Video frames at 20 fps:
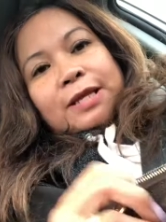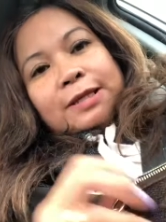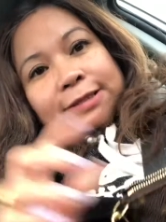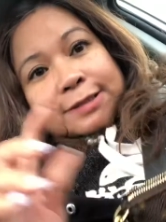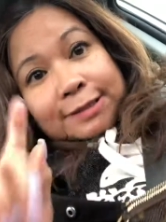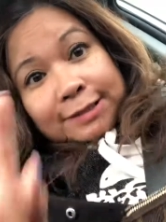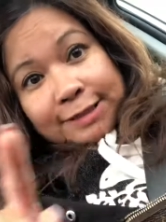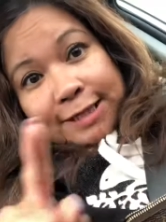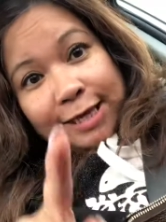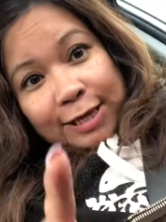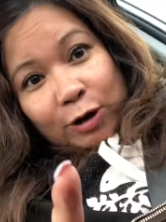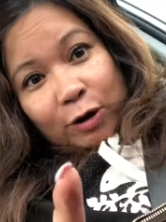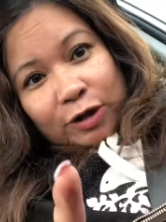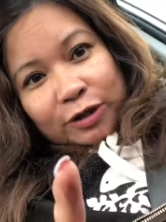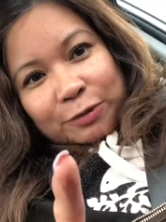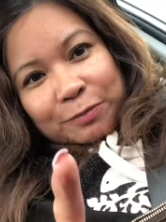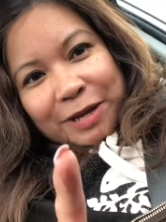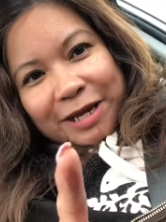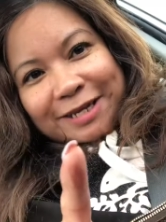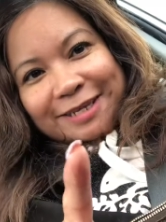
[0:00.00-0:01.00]
see you
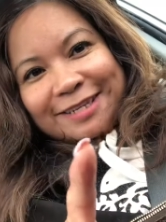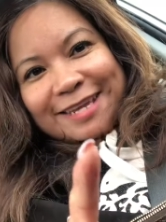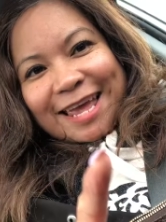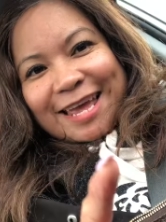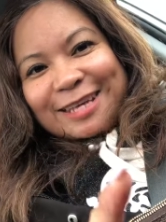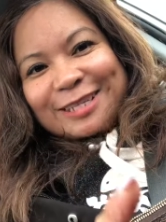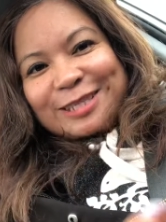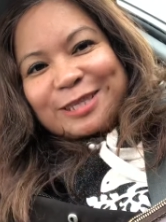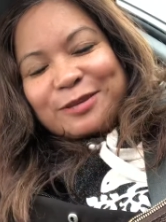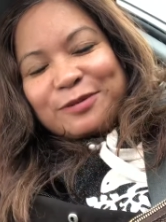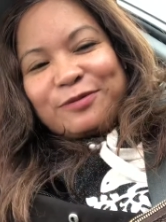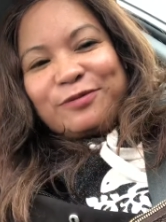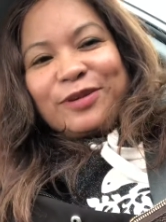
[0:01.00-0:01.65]
on my next